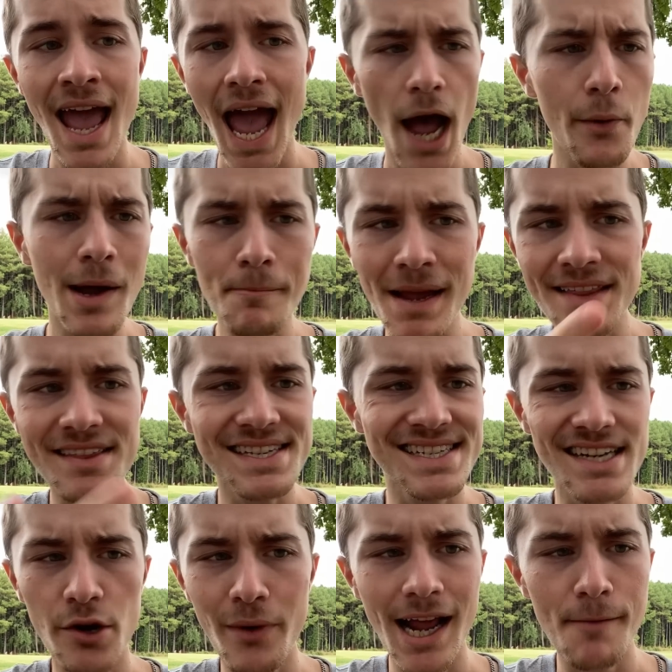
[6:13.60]
How I made this
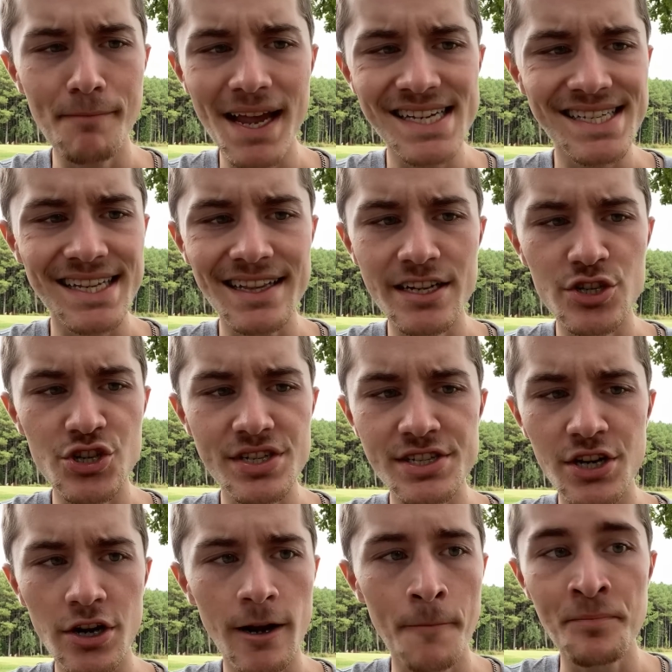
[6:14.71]
cigarette, I basically just
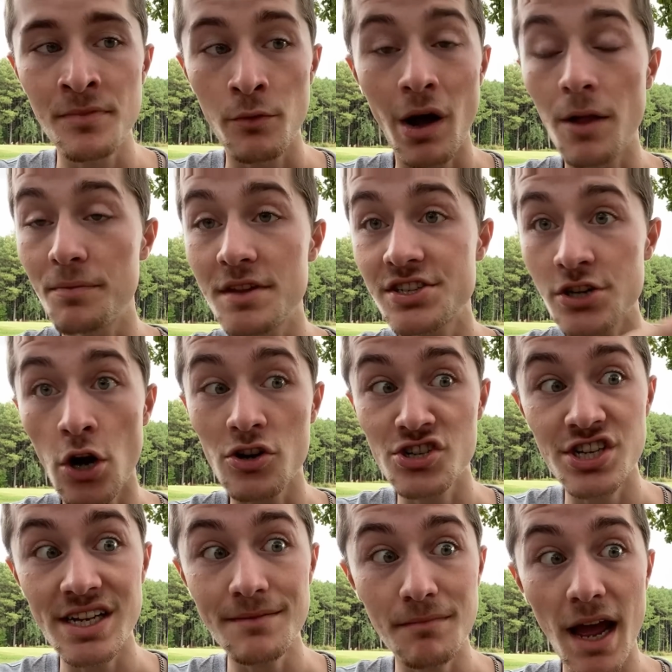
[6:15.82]
took, well, the start
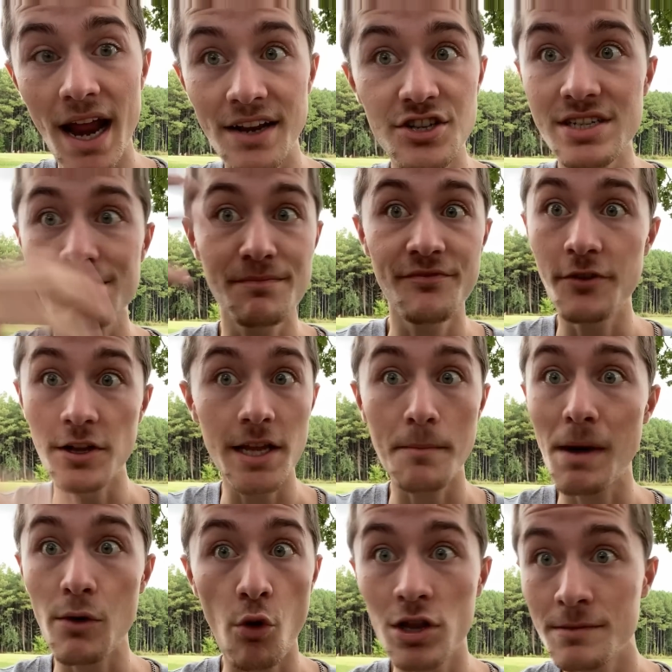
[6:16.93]
sheet. I just filled up my
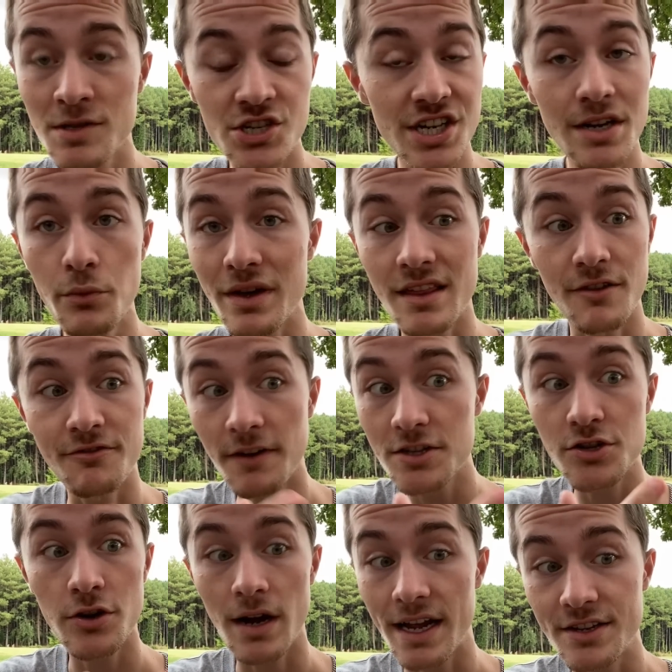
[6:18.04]
rolling machine with a
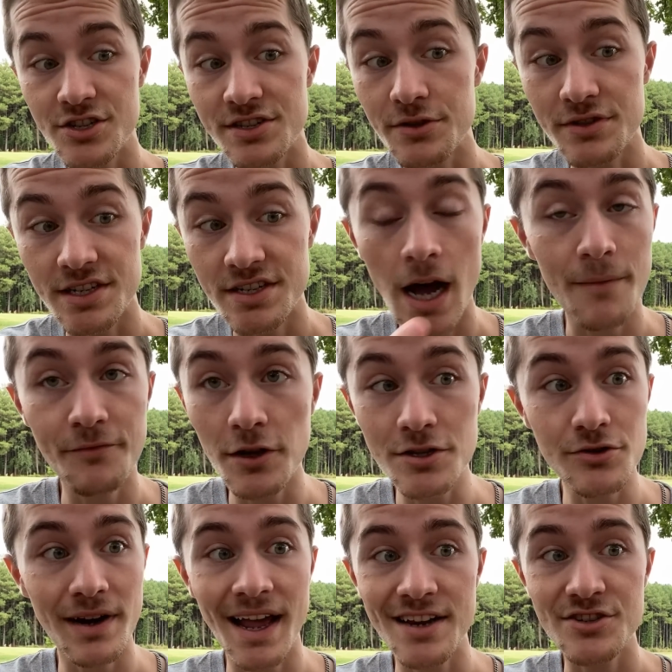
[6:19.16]
filter. I just used a top
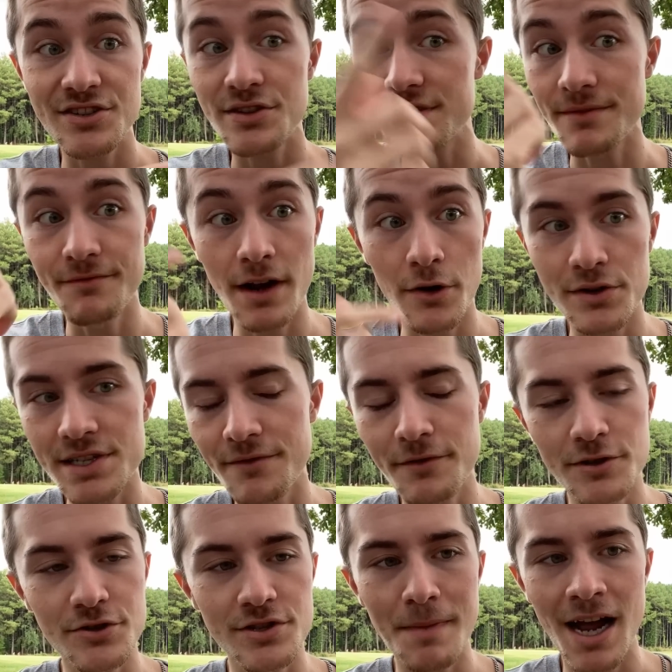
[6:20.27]
filter, and I just used some Pharaoh's
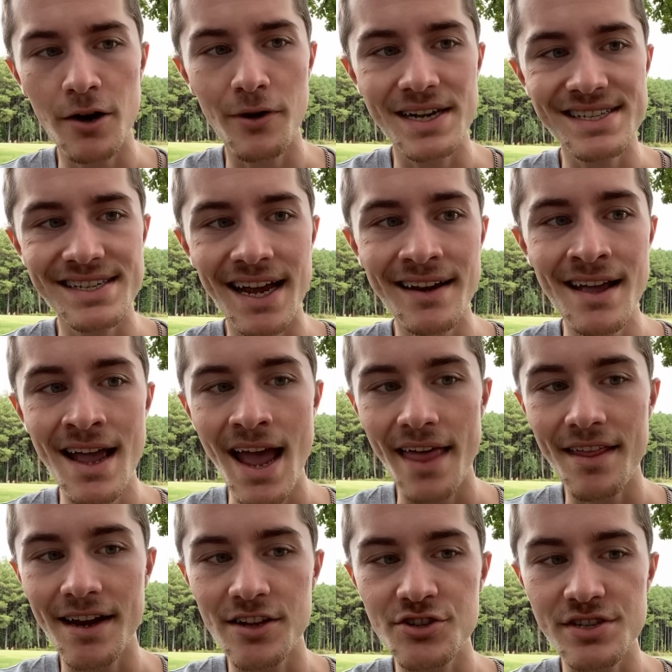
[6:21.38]
unfiltered tobacco, as said. And
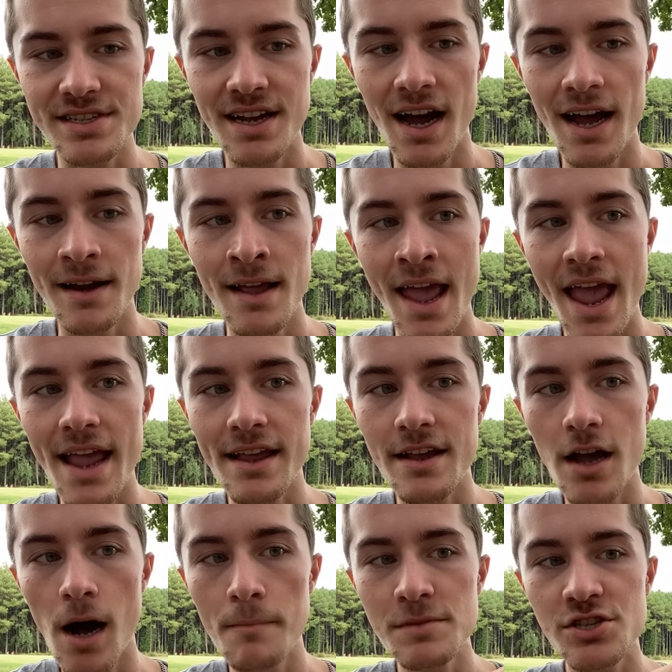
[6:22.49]
then I just cut a
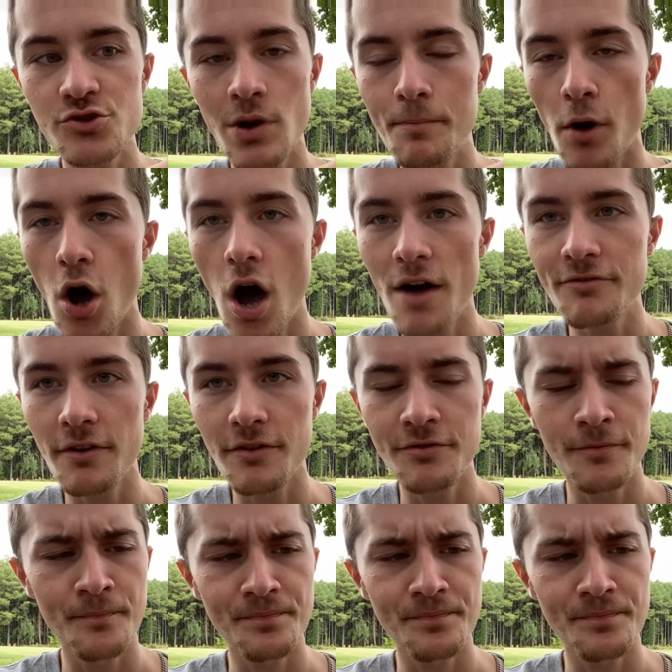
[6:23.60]
gum strip off of